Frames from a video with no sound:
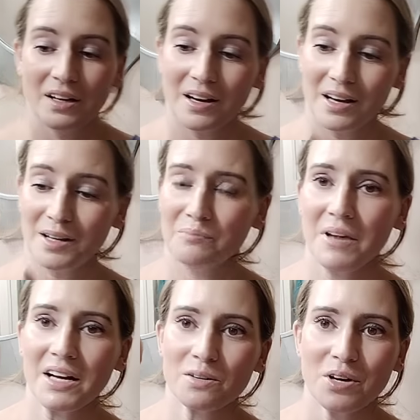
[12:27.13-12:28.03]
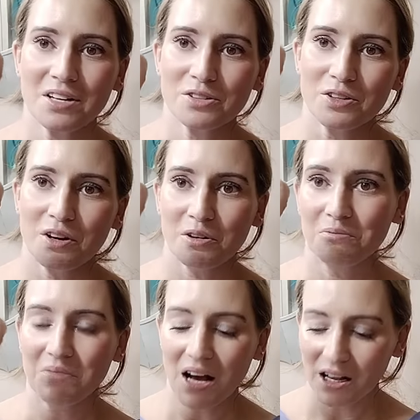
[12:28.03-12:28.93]
um, anyway, so
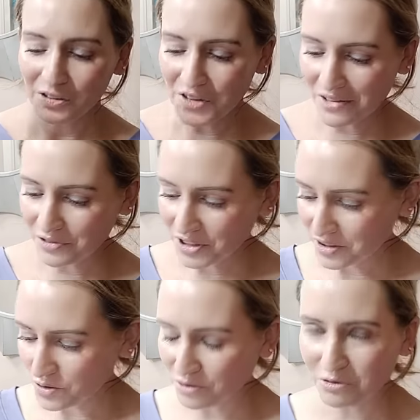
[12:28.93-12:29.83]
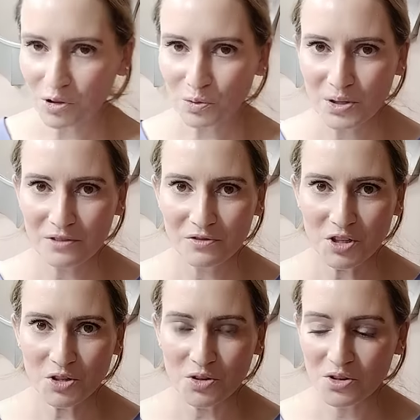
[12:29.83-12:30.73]
I'll definitely do a full
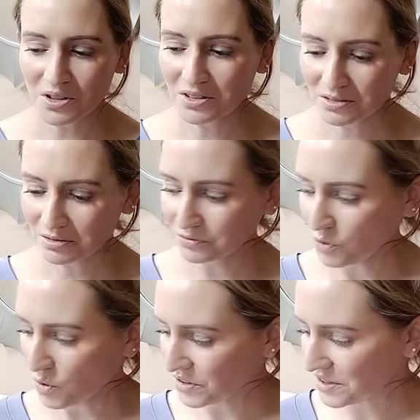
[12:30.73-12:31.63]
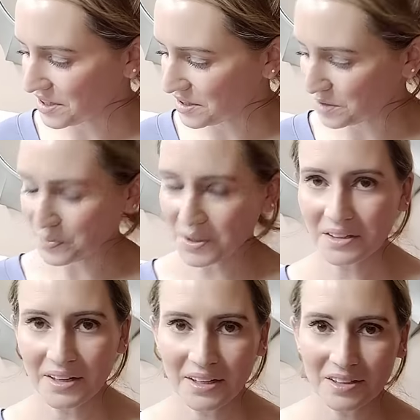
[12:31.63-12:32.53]
review for these, but
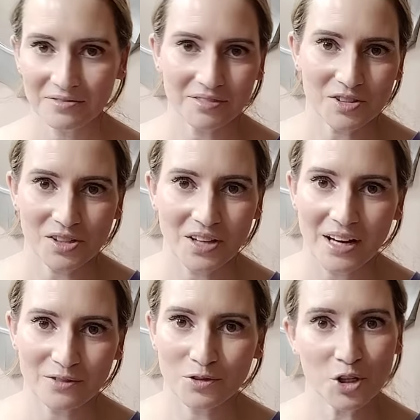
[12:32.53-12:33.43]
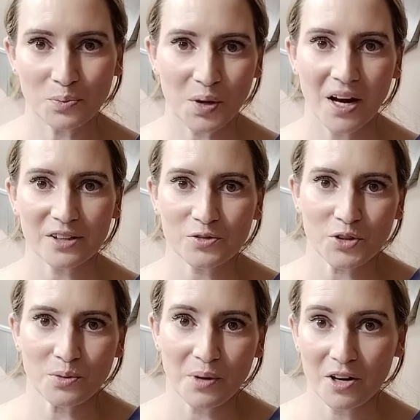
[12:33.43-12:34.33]
I there's a lot of good products for
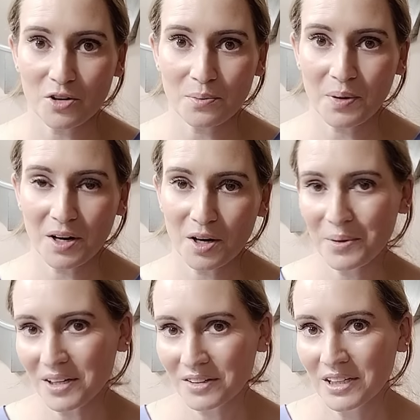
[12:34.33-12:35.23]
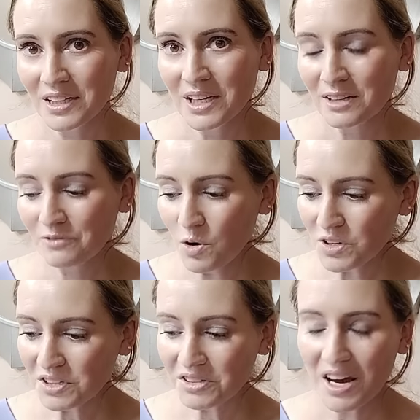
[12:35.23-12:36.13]
your barrier repair, but
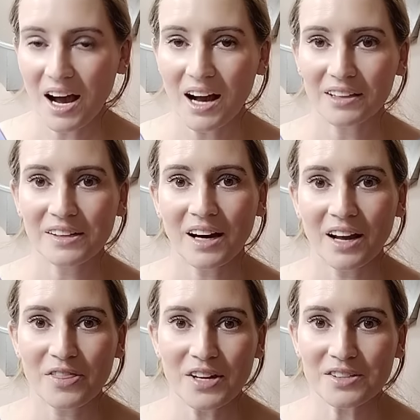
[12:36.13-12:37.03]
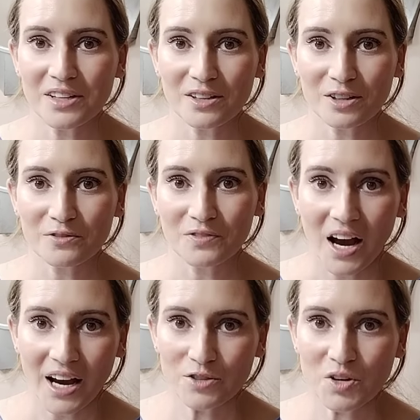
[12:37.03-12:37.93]
focus on uh, things that are
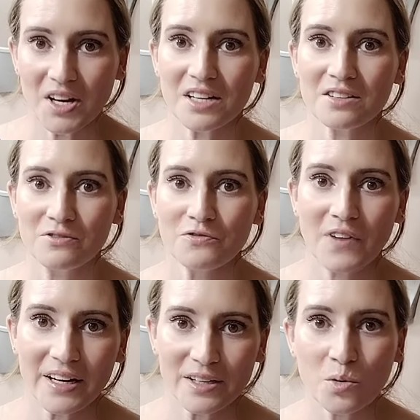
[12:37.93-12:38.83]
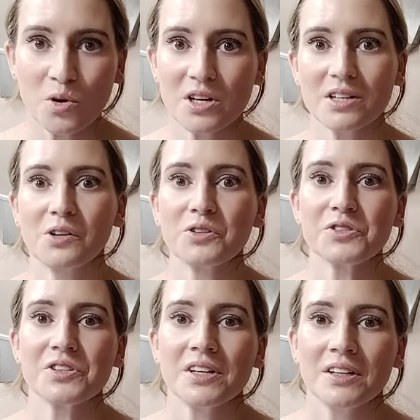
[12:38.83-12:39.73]
hydrating, fatty
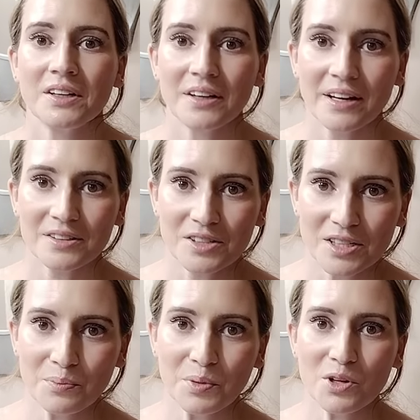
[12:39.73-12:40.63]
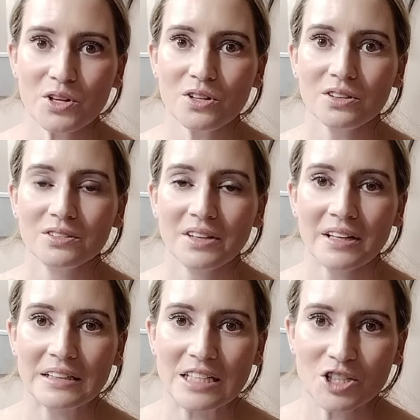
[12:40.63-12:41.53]
oils, and simple
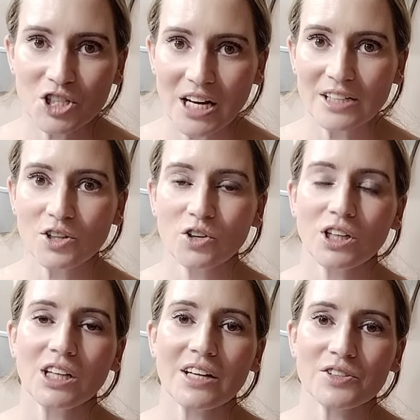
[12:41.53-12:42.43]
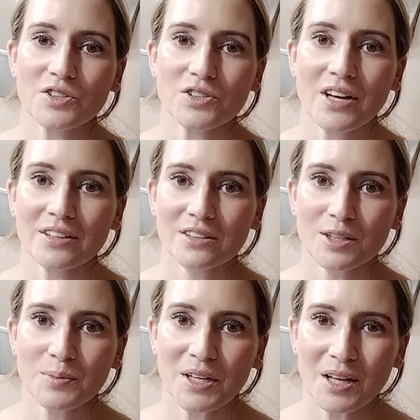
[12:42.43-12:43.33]
and gentle cleanser. That's going
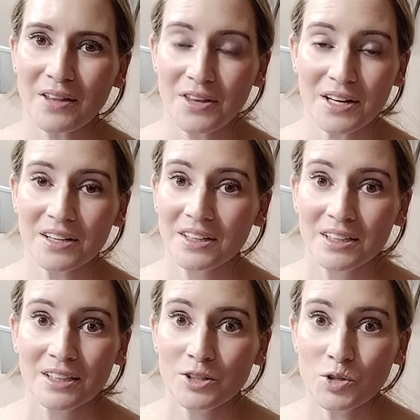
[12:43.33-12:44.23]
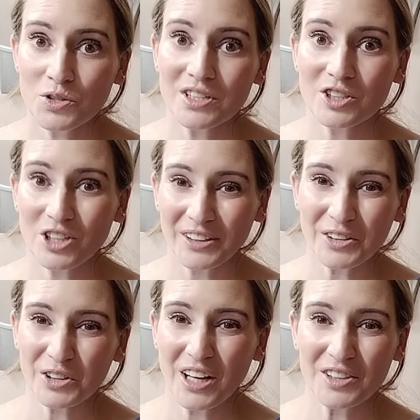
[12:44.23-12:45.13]
to be, I think, using a
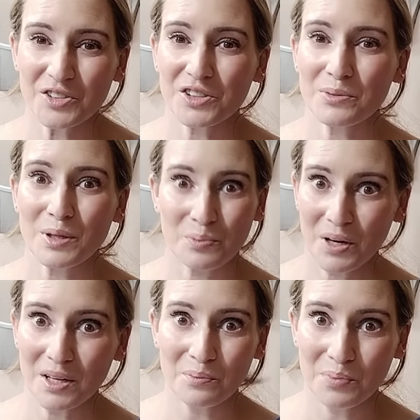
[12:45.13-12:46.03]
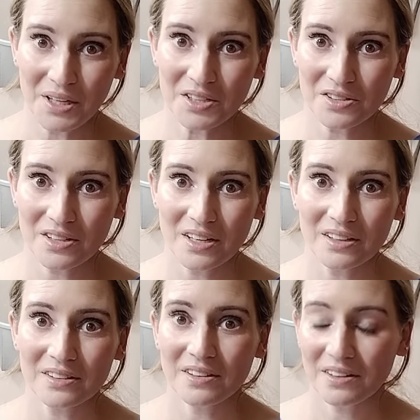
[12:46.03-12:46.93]
gentle cleanser is going to be probably the biggest
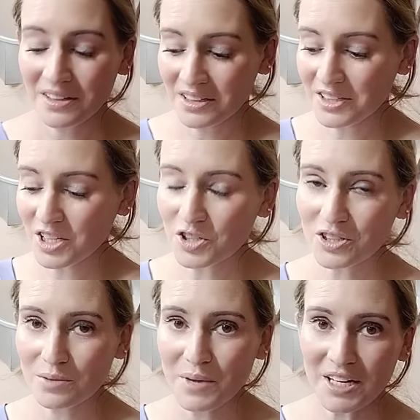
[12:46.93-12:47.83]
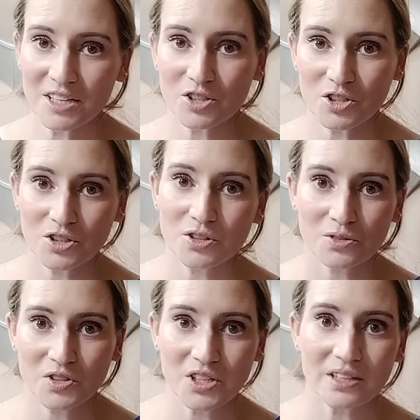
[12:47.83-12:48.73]
thing in addition to making sure your
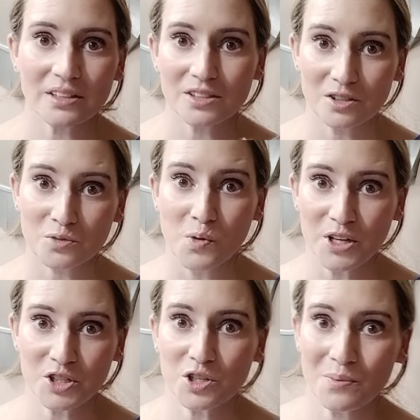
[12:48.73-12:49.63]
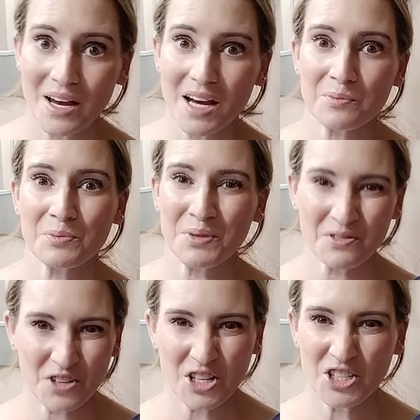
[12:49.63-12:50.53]
skin gets its moisture back, but being
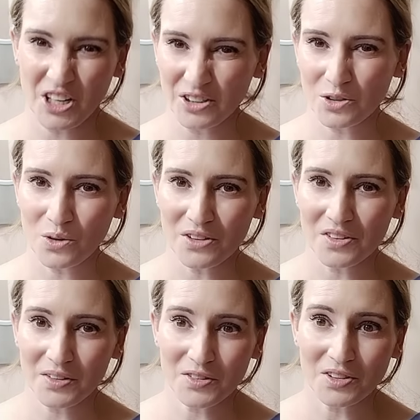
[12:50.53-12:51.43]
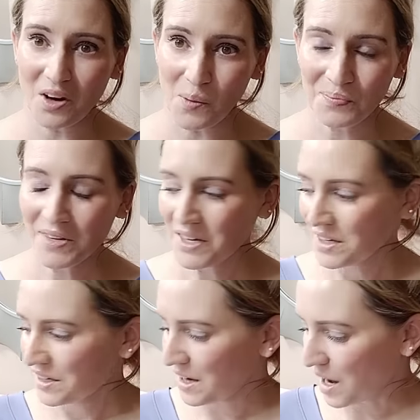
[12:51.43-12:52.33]
very gentle with it. So
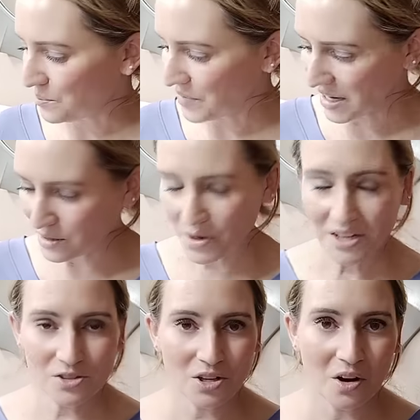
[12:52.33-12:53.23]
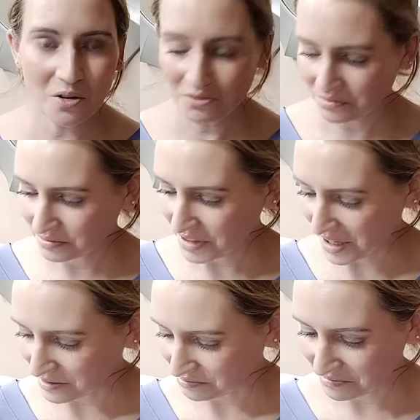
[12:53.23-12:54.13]
um, anyway, so
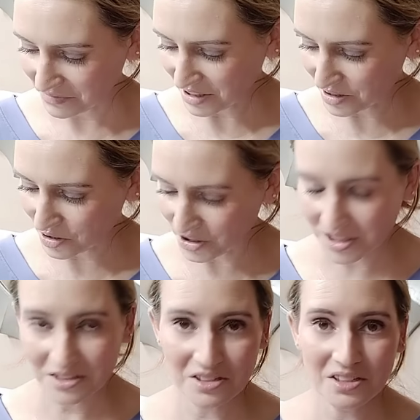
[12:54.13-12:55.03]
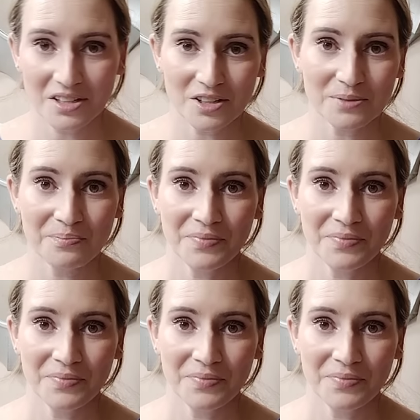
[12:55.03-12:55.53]
yeah, lots of goodies in here.